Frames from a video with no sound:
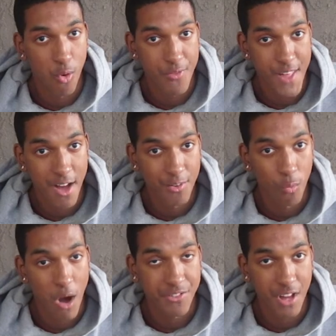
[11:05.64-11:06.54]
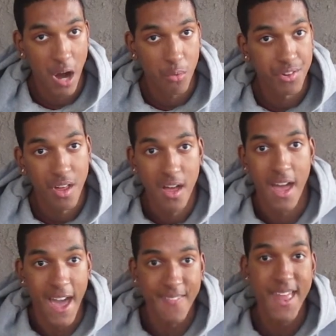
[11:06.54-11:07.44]
4,000 watch hours,
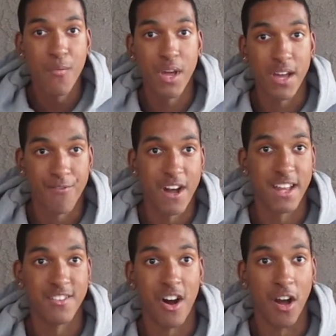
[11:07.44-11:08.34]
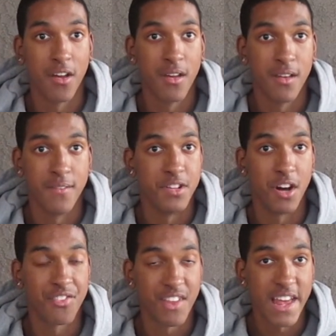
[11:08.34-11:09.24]
and then we can fucking talk. You
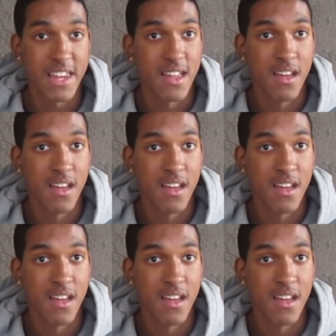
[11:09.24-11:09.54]
know what I'm saying?